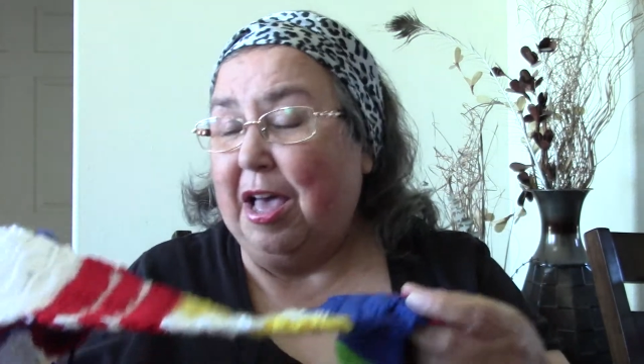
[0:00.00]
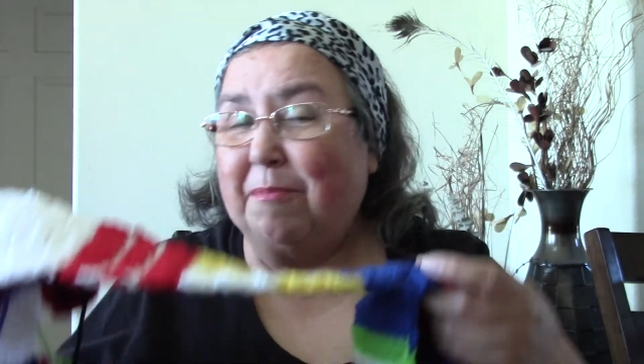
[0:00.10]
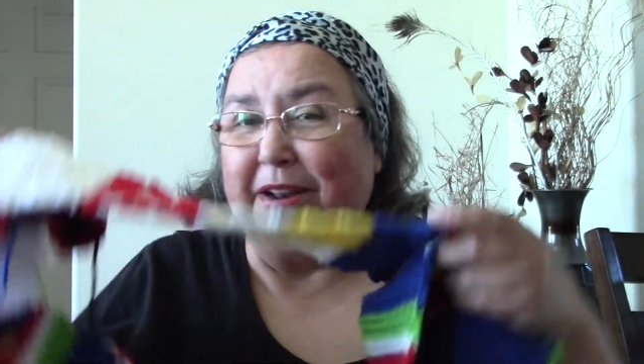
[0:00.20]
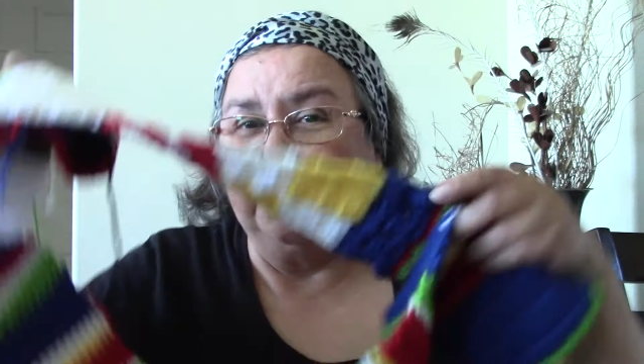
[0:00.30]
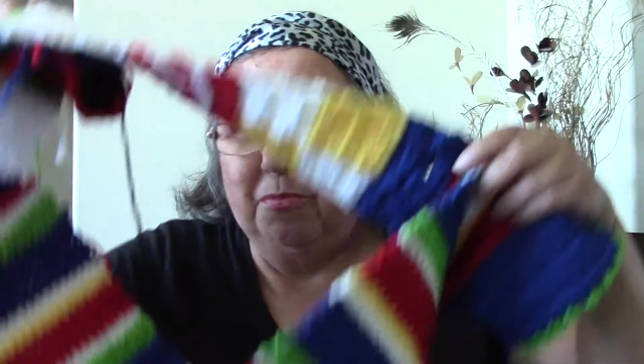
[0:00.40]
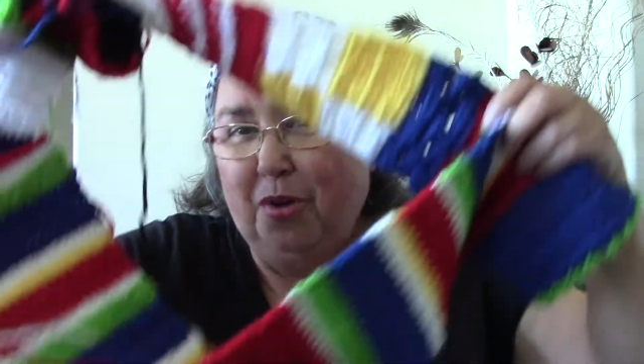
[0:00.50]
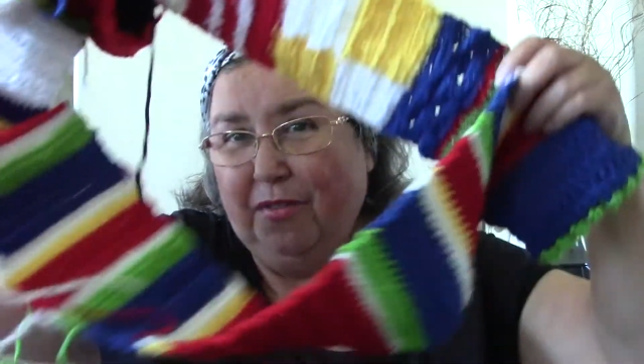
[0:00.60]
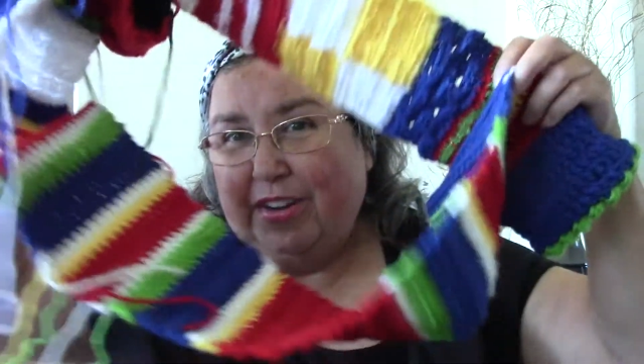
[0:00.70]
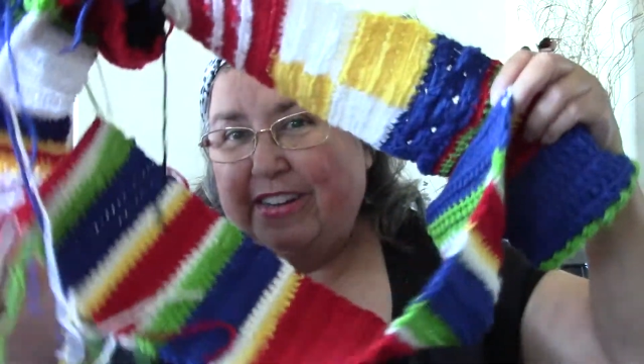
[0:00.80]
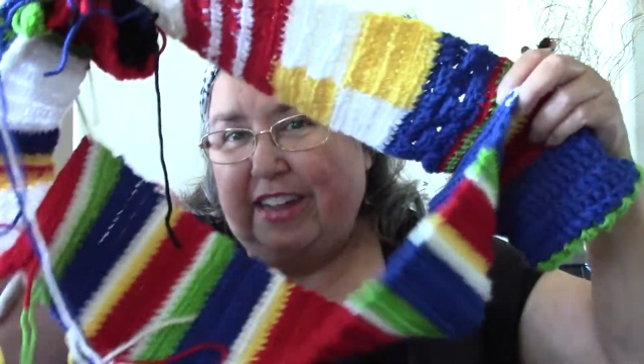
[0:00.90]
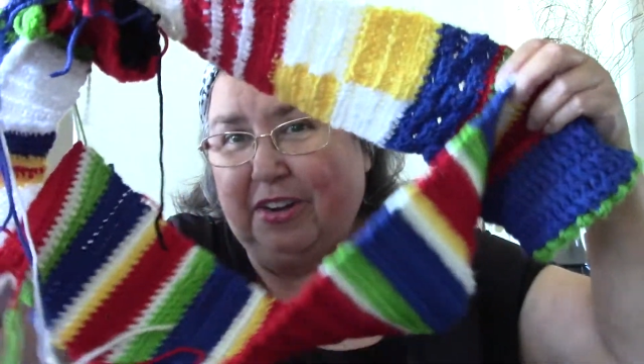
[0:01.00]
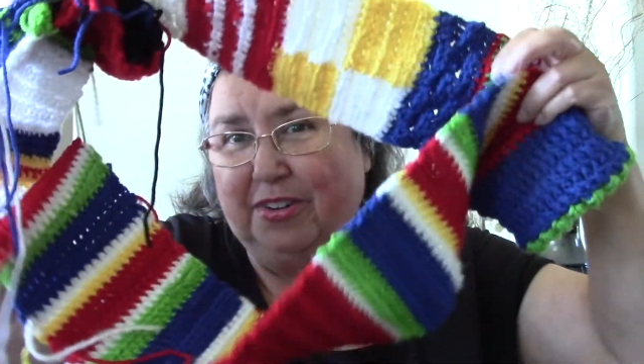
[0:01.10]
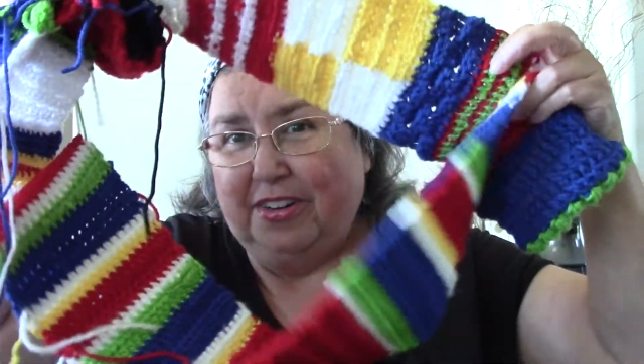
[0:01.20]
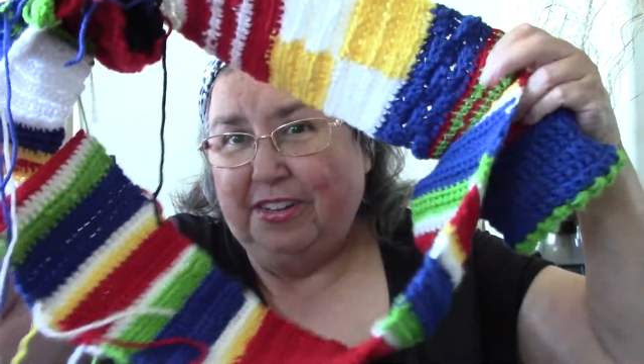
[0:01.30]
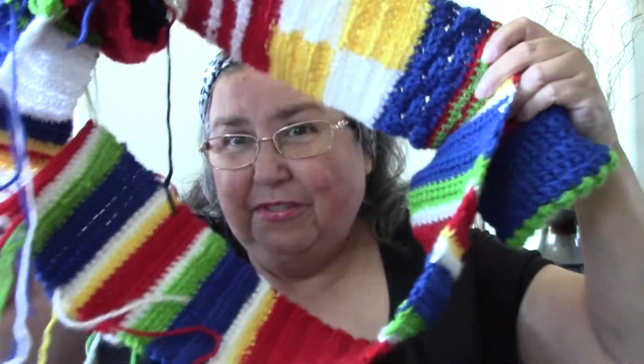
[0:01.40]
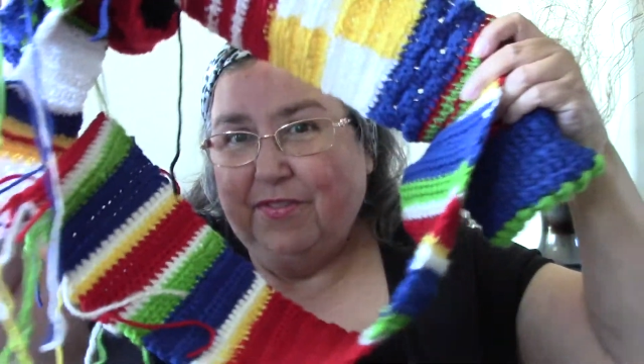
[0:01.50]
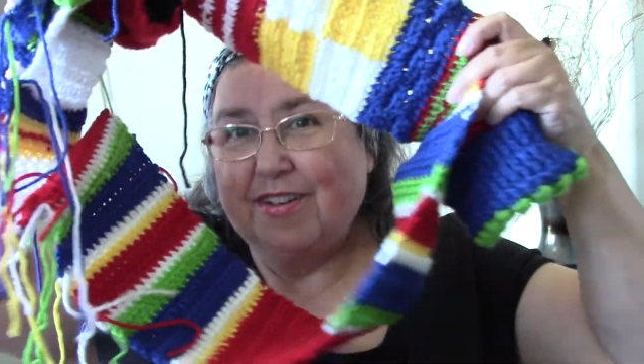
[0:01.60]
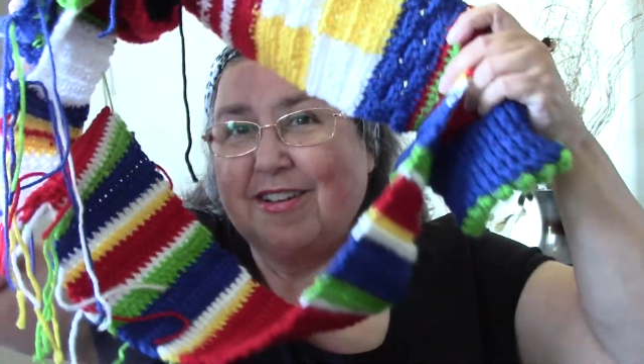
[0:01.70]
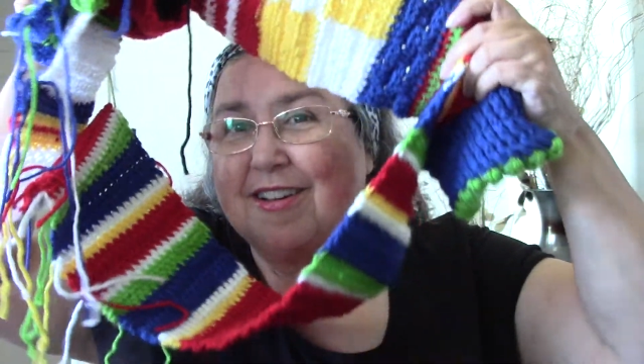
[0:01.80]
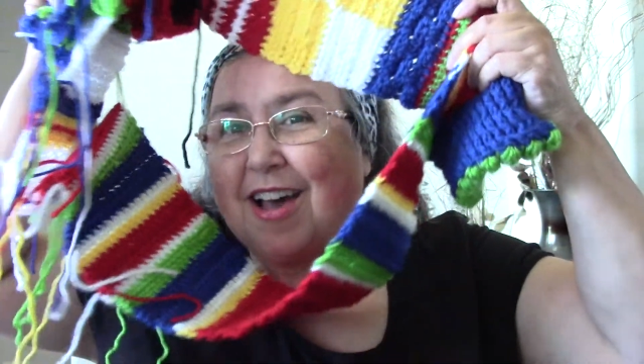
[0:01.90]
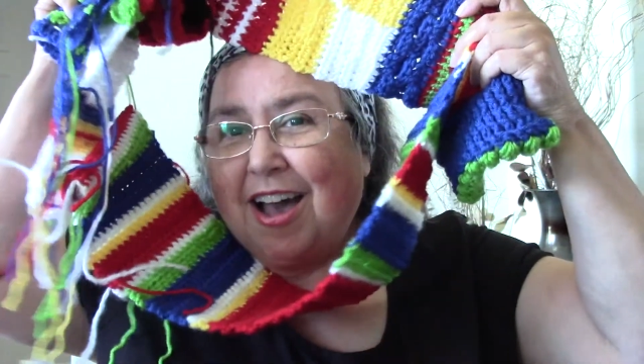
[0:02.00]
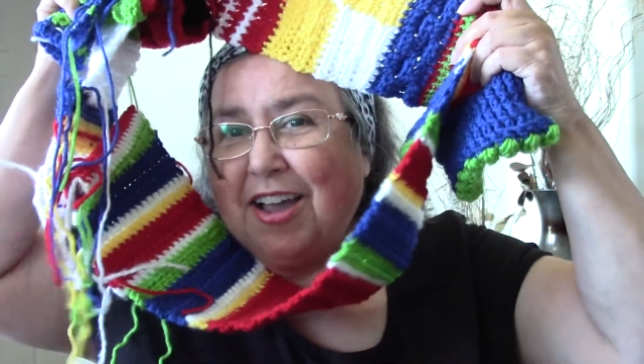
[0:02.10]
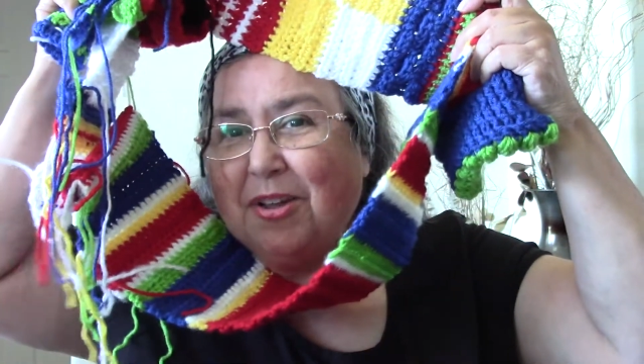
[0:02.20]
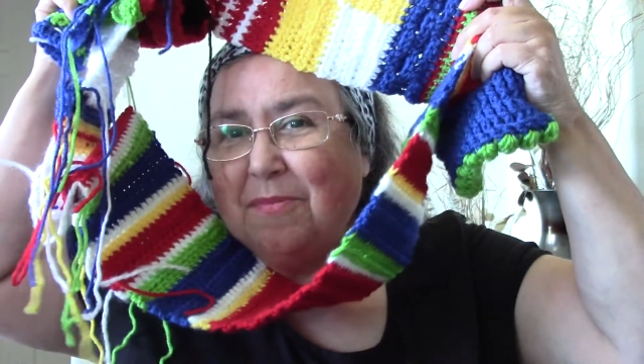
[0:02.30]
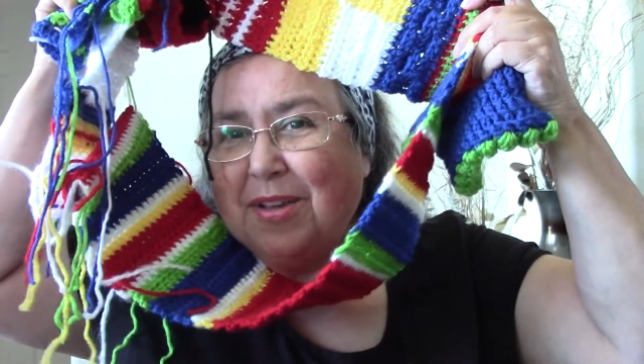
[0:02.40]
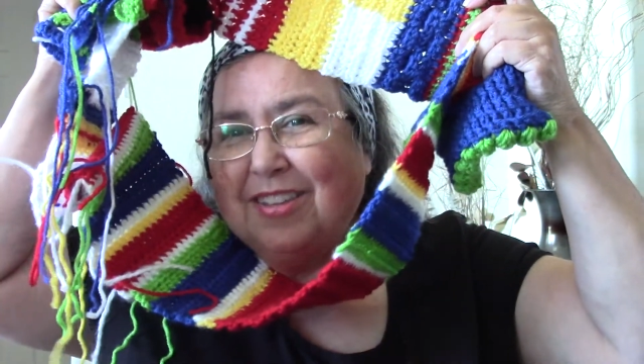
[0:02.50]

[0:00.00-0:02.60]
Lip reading: but it's more of a decorative item